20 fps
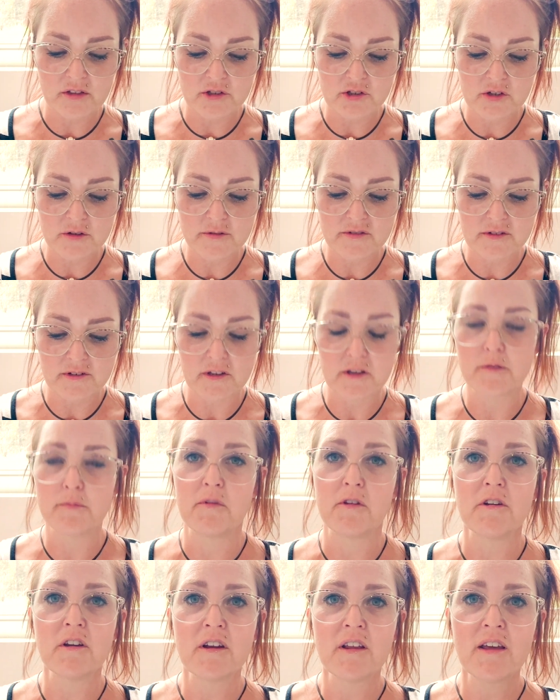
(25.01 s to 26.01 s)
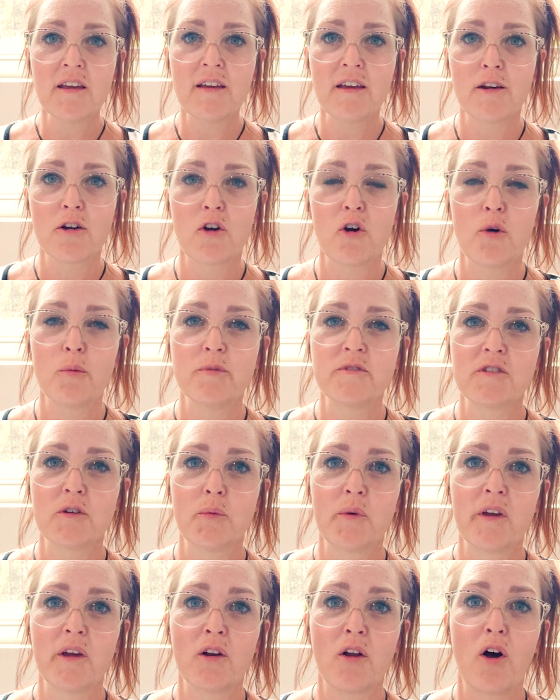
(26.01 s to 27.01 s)
the Chosen community in hopes that
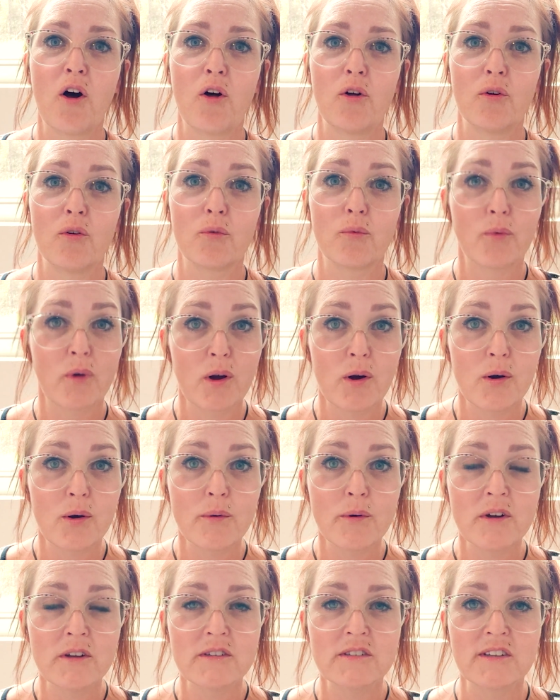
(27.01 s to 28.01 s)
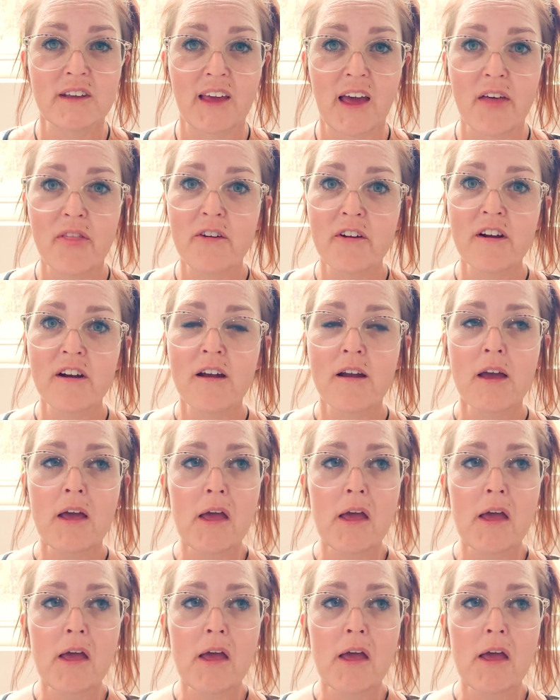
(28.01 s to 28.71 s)
we can all grow together,